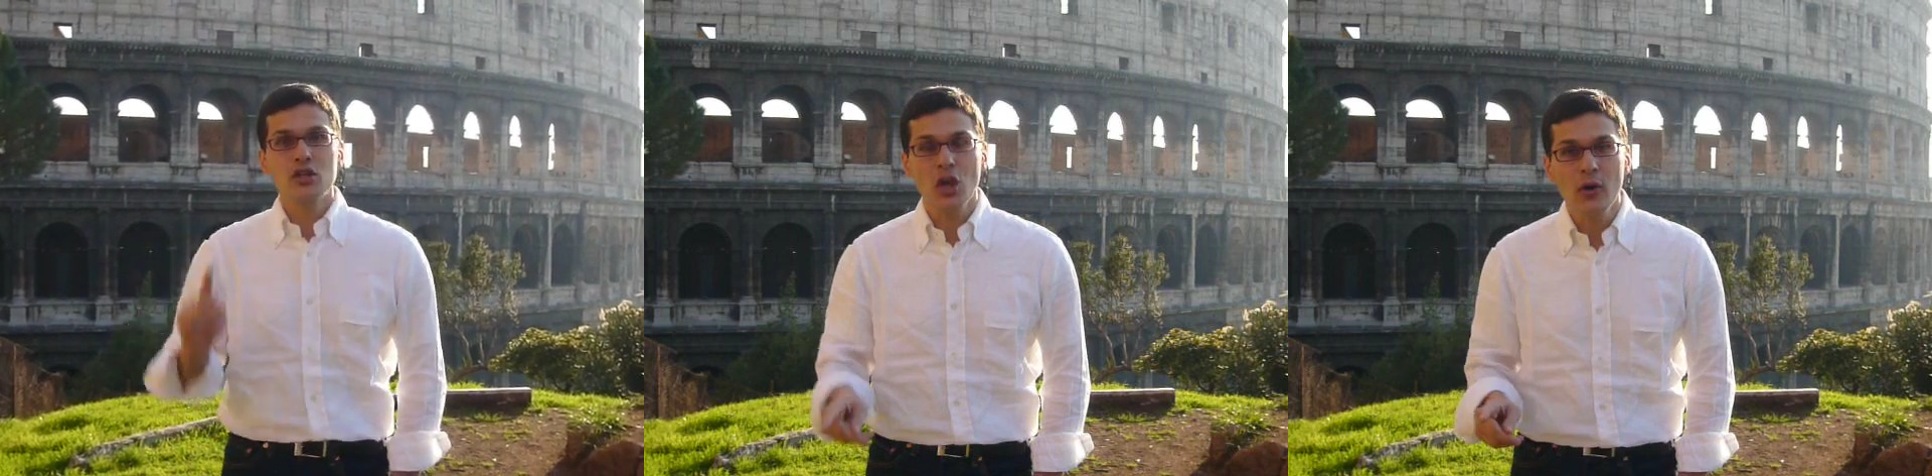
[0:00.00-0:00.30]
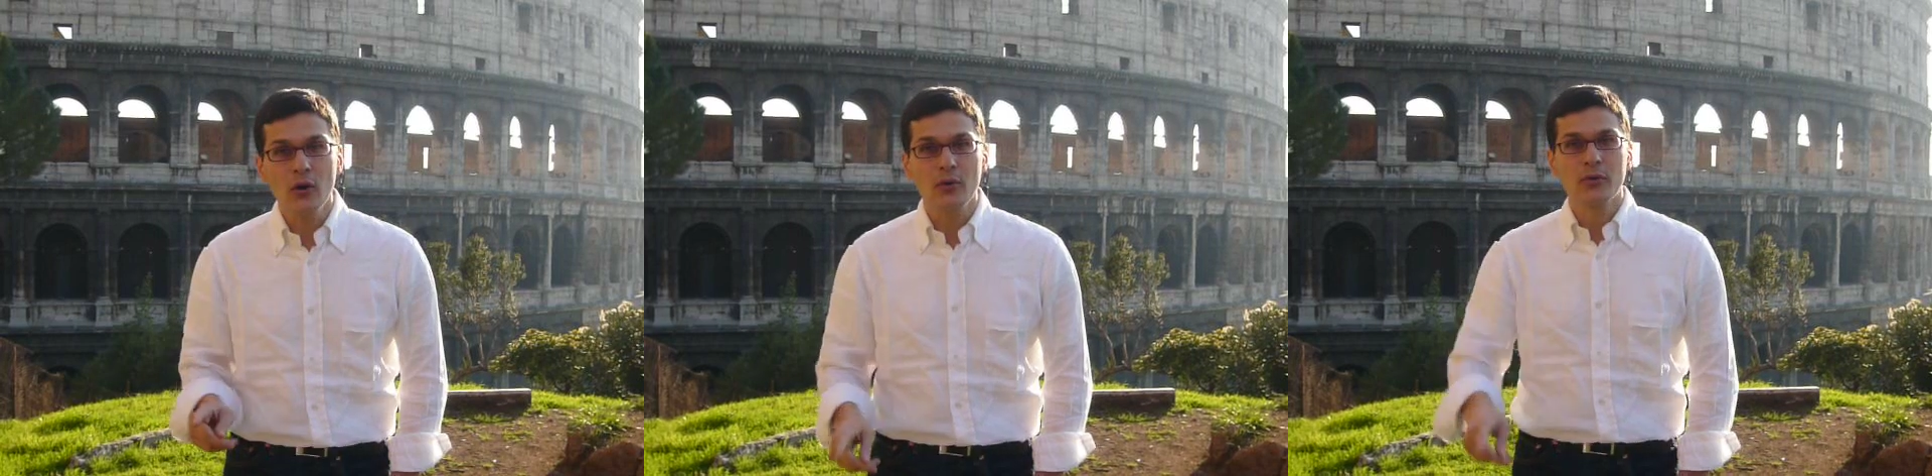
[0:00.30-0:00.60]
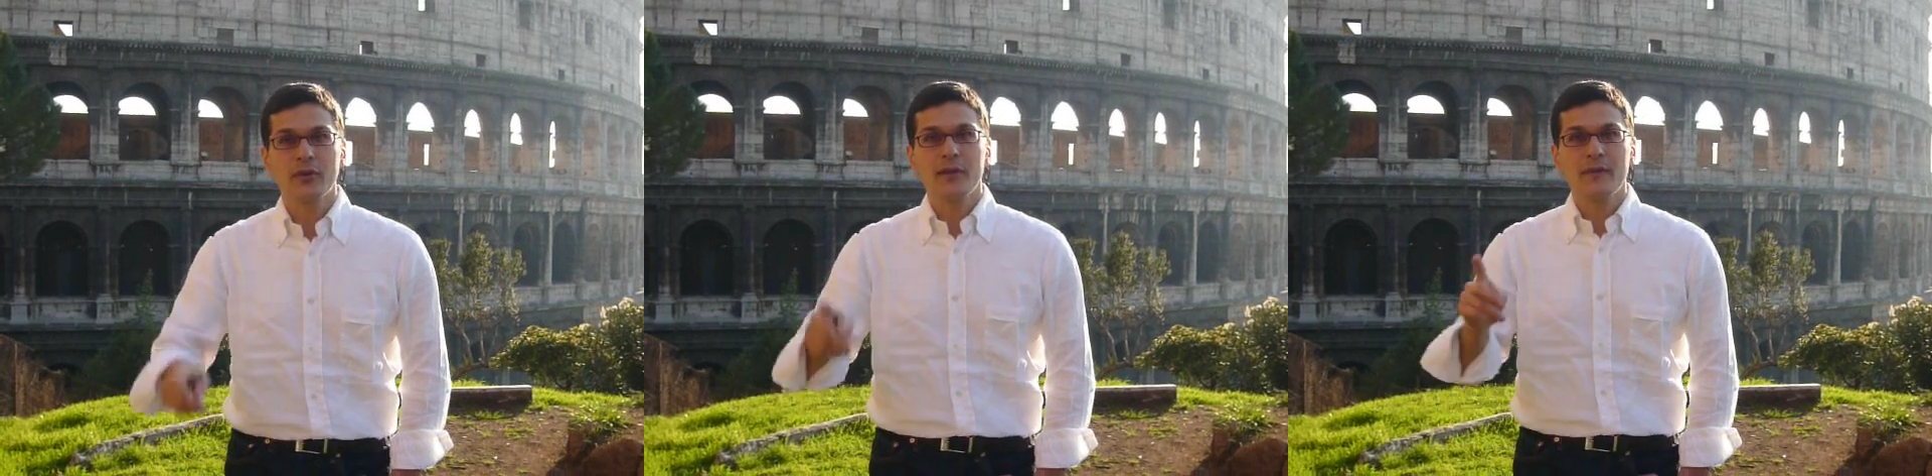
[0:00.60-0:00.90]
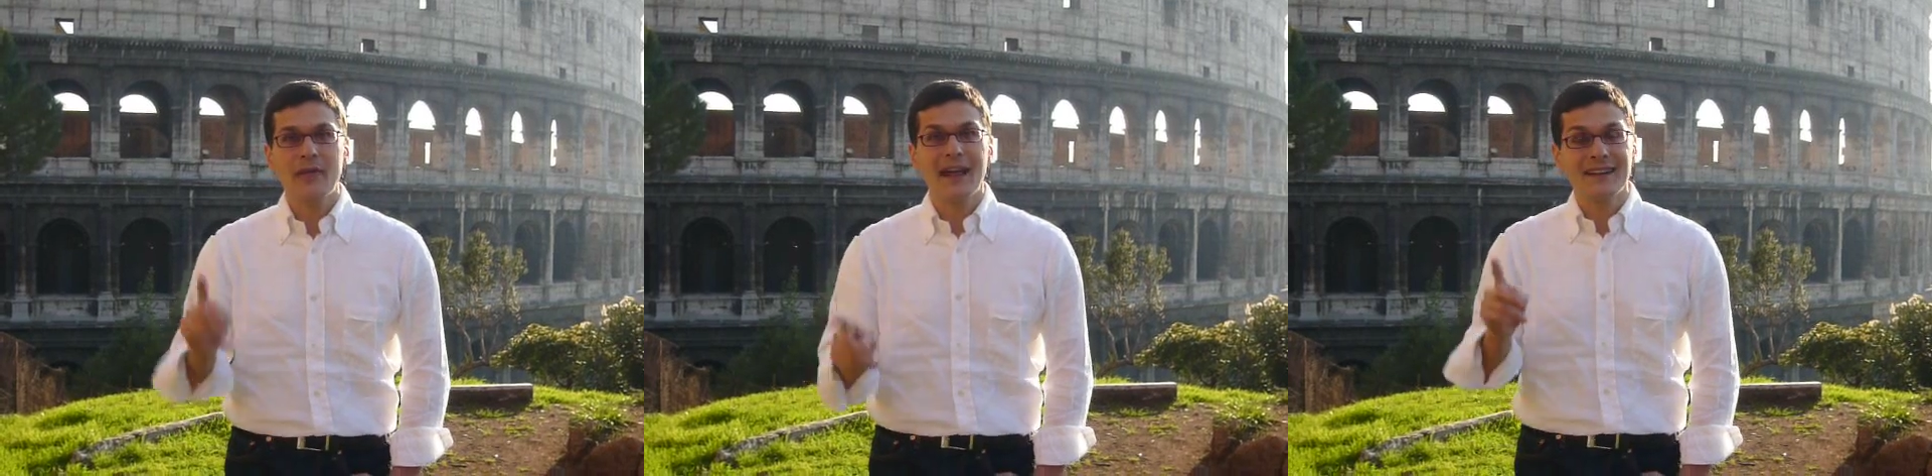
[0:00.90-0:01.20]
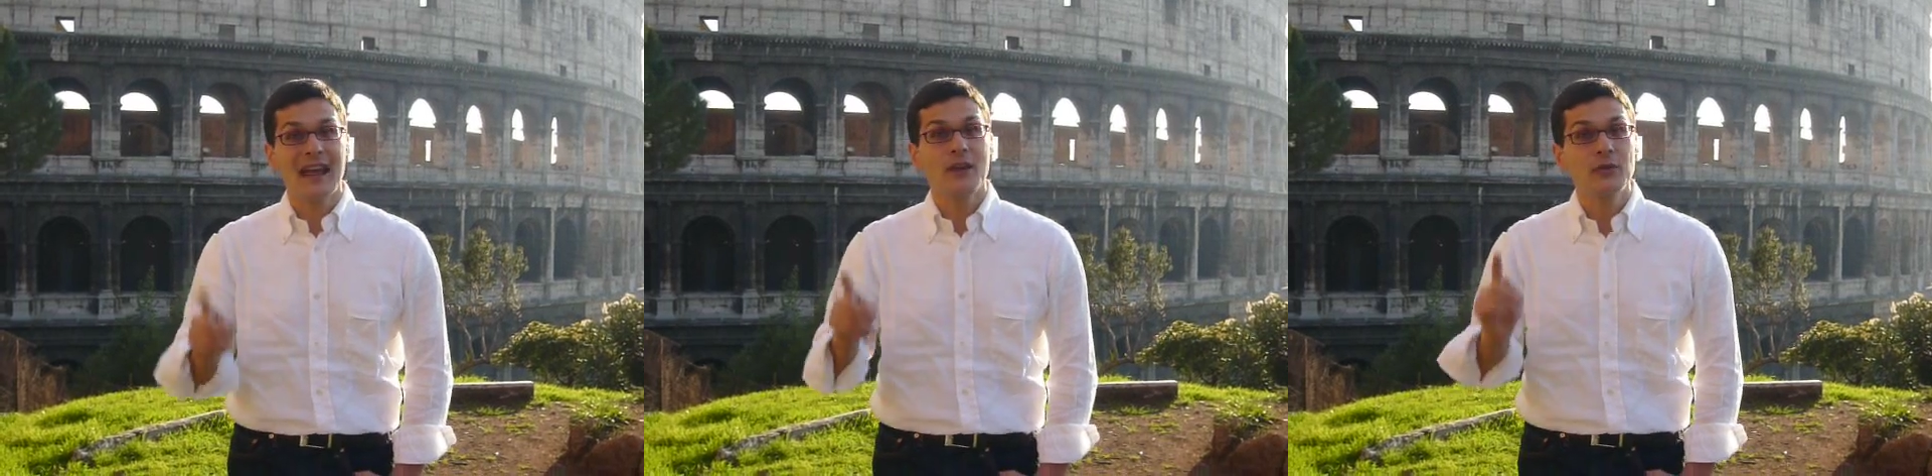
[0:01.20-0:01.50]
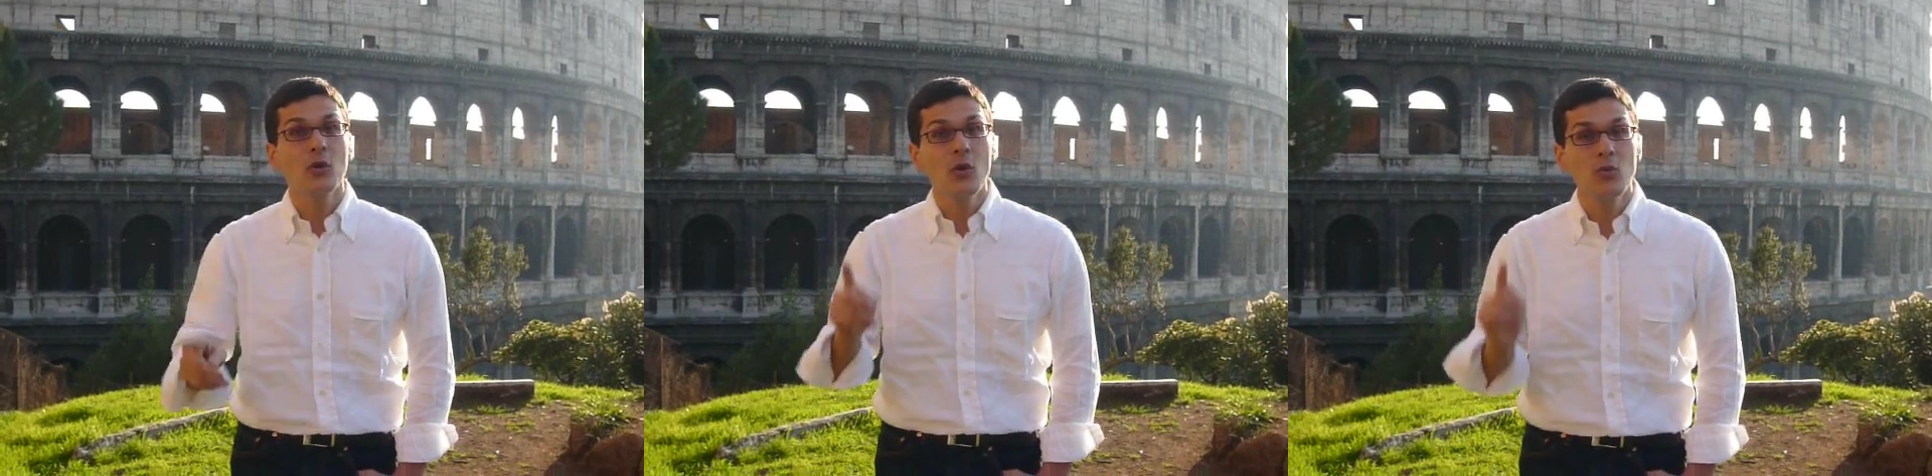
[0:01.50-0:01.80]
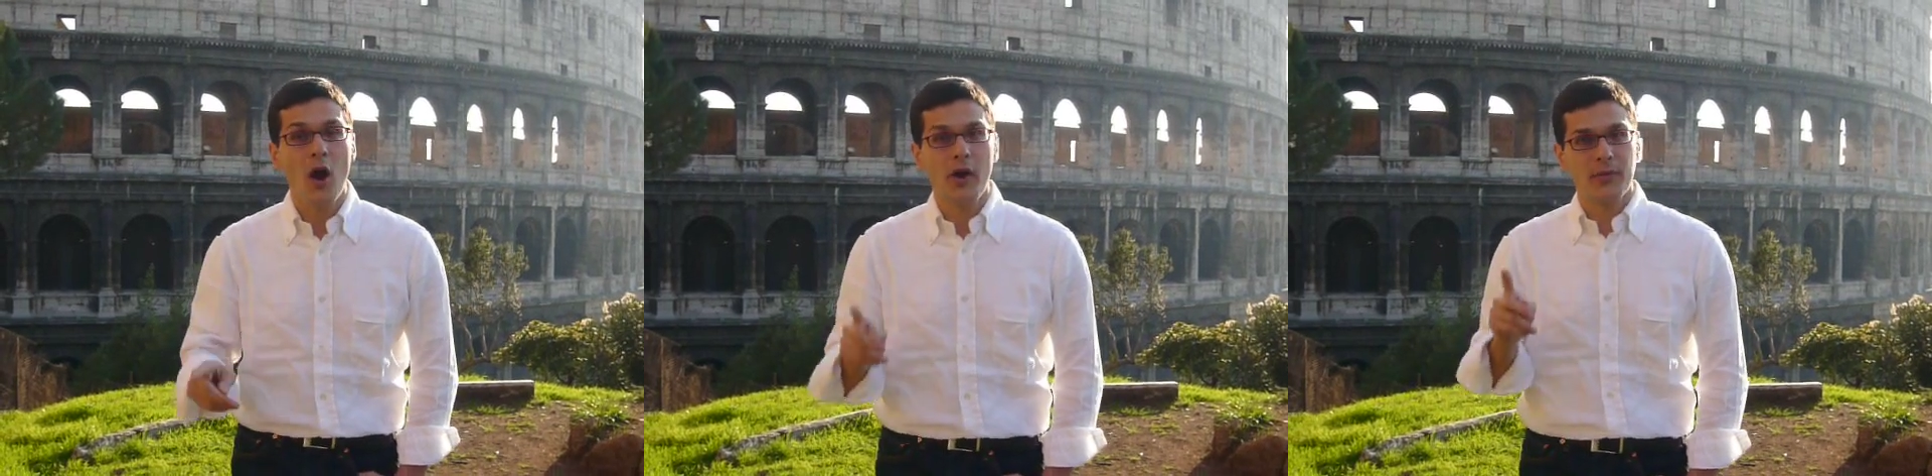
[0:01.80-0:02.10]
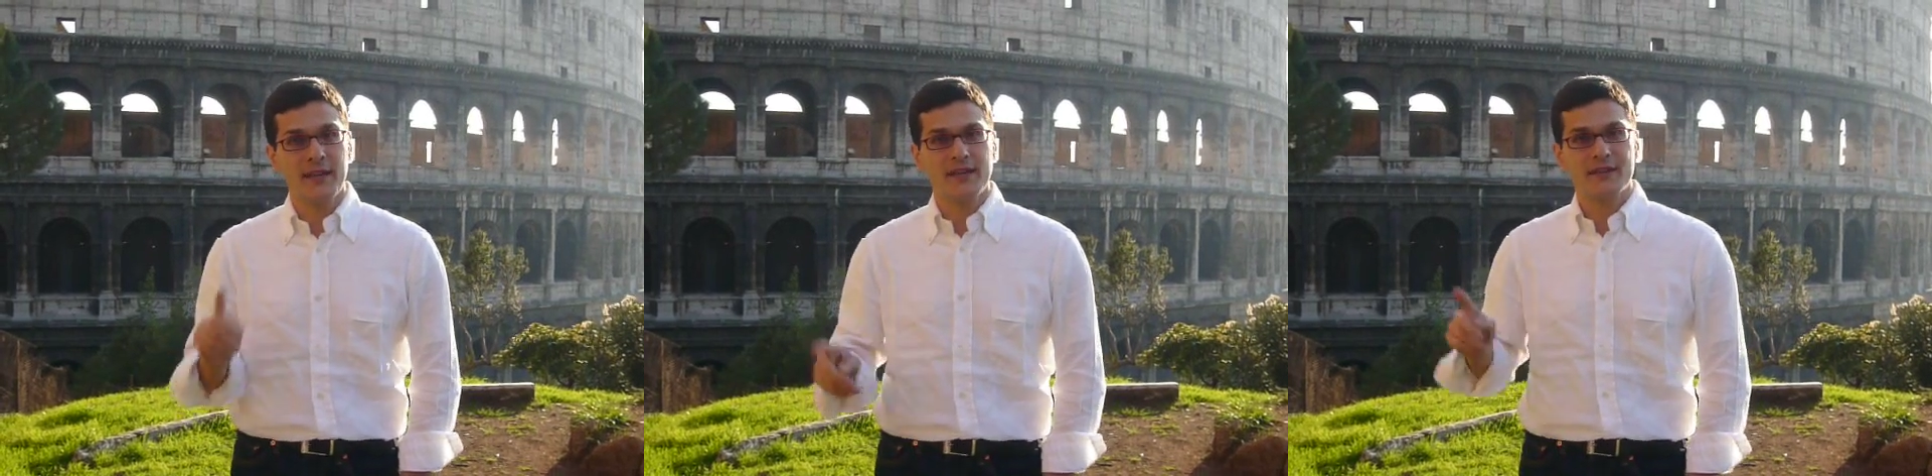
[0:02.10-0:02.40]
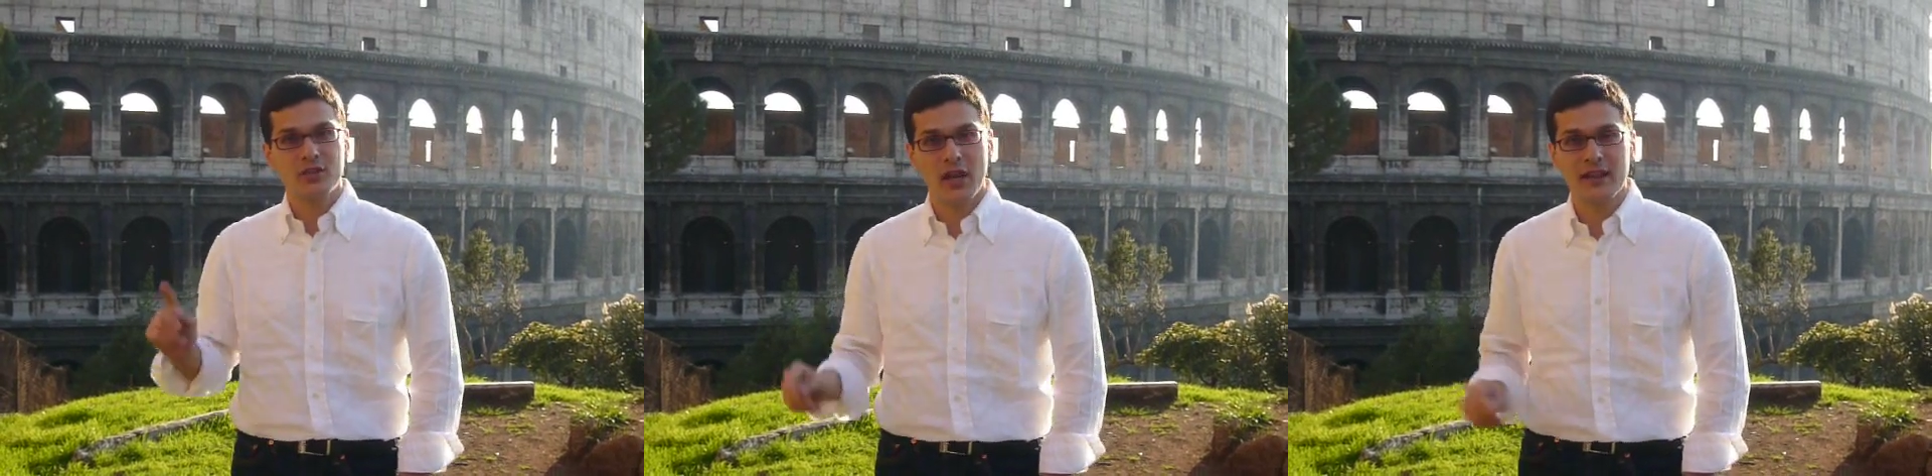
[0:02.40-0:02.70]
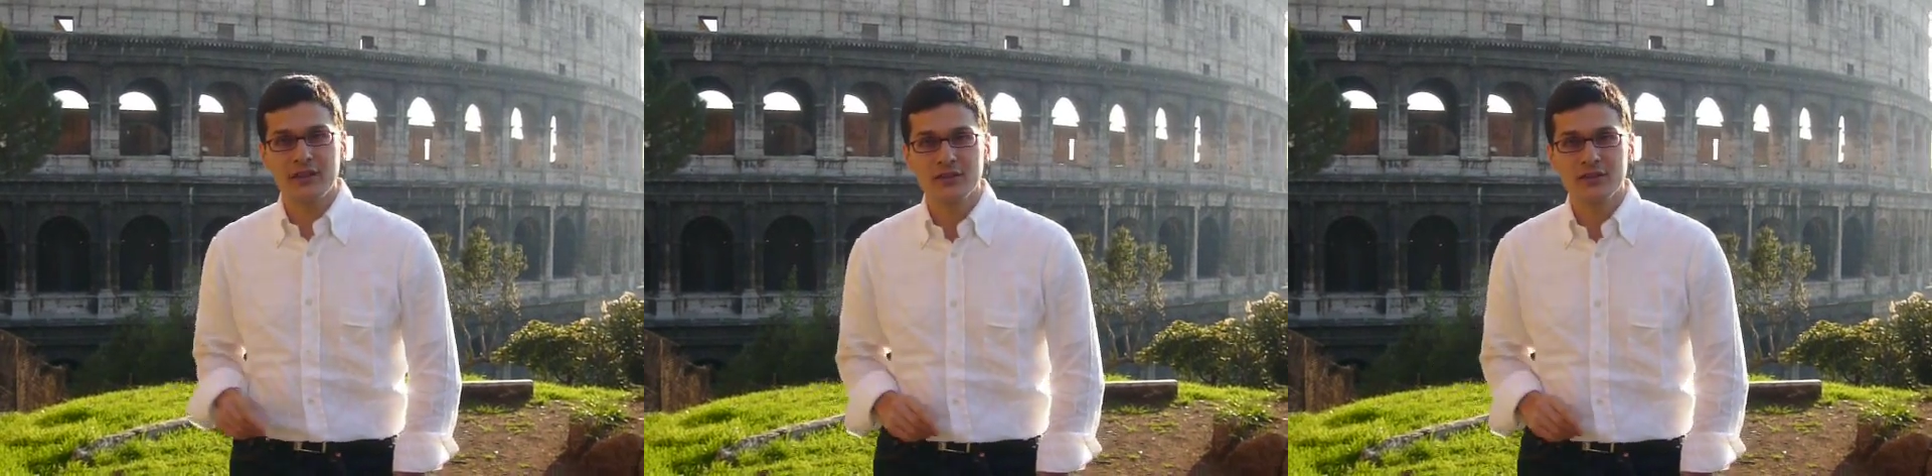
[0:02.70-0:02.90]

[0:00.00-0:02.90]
shows that they do want this change.